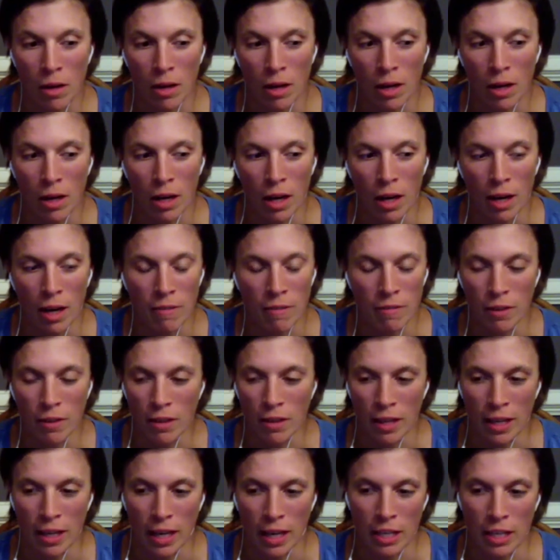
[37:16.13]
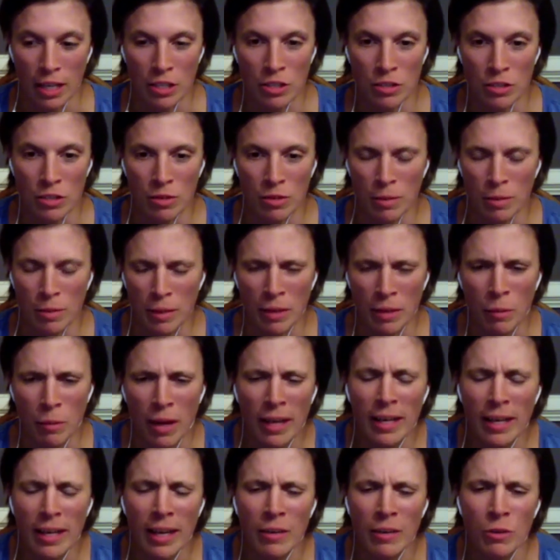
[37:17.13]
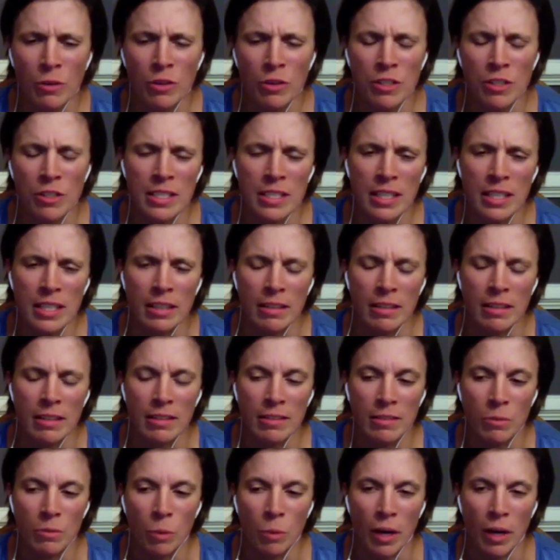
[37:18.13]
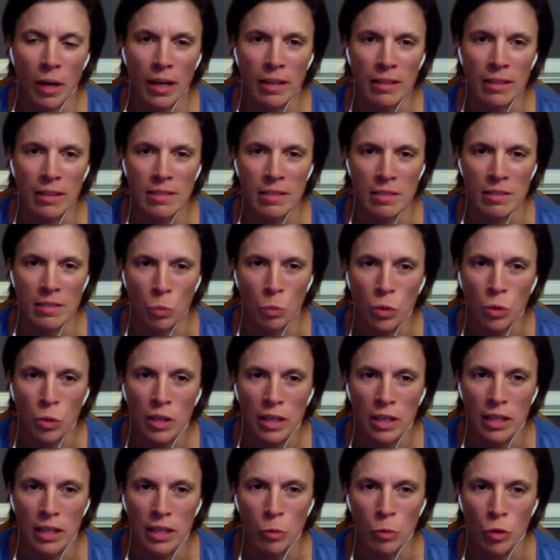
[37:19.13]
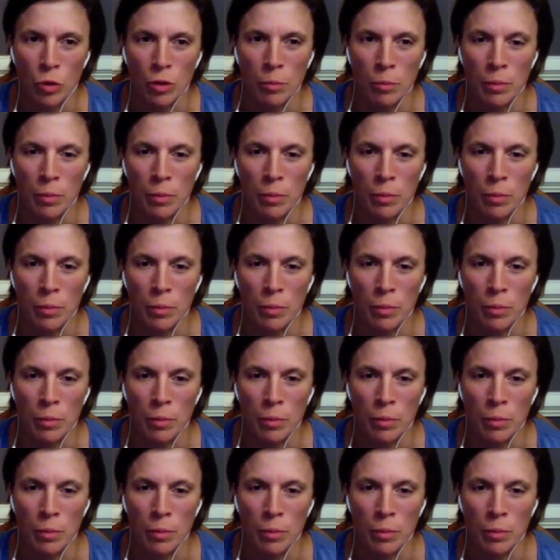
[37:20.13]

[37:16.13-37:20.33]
I felt like I'm like, why? I don't understand why this doesn't work anymore.